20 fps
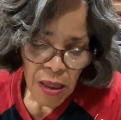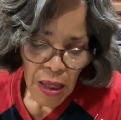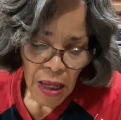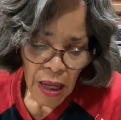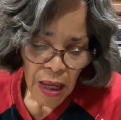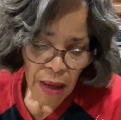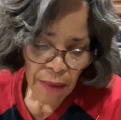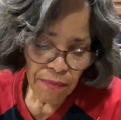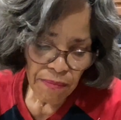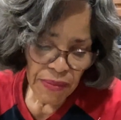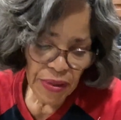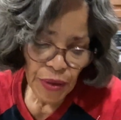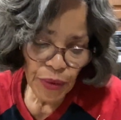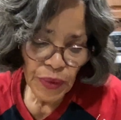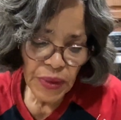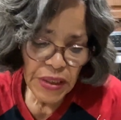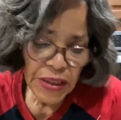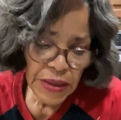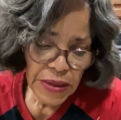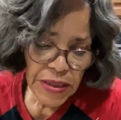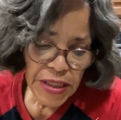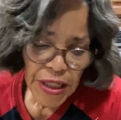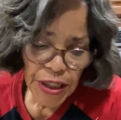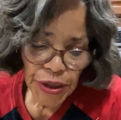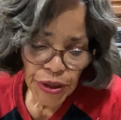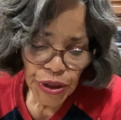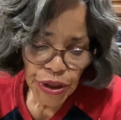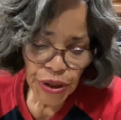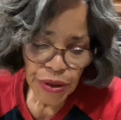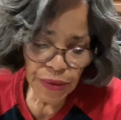I'm building
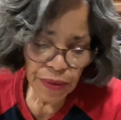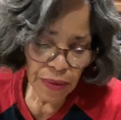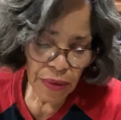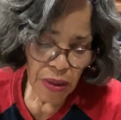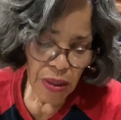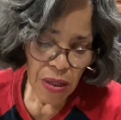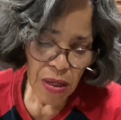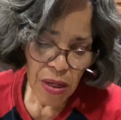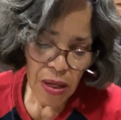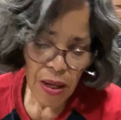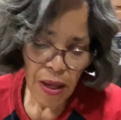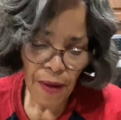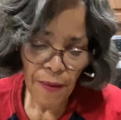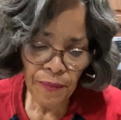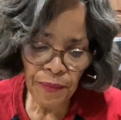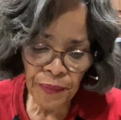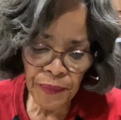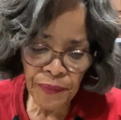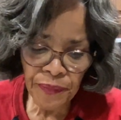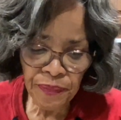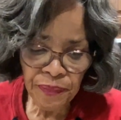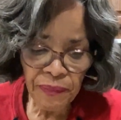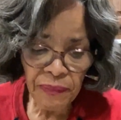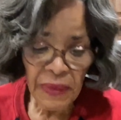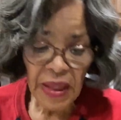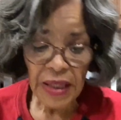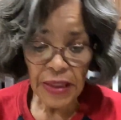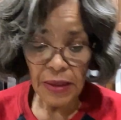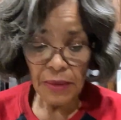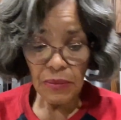tension.
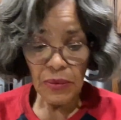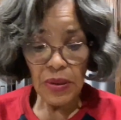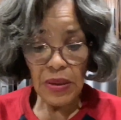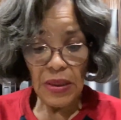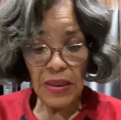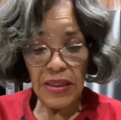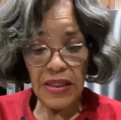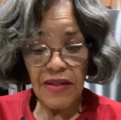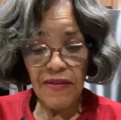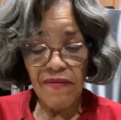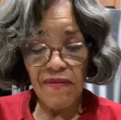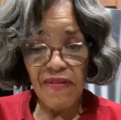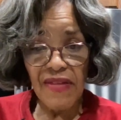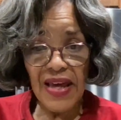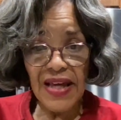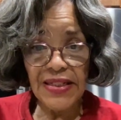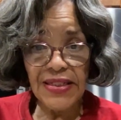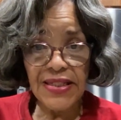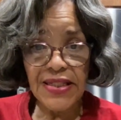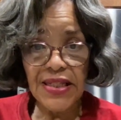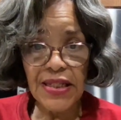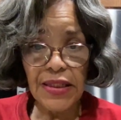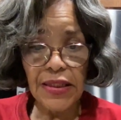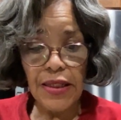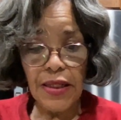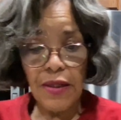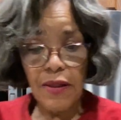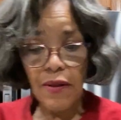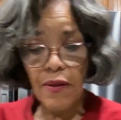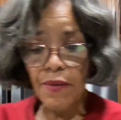And I'm gonna leave that sit
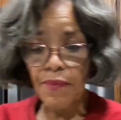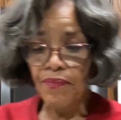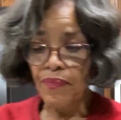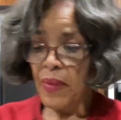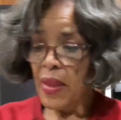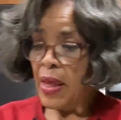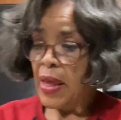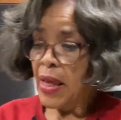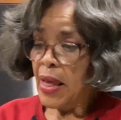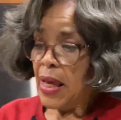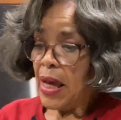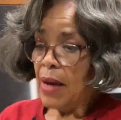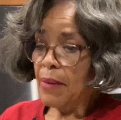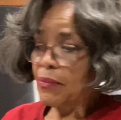there. I'm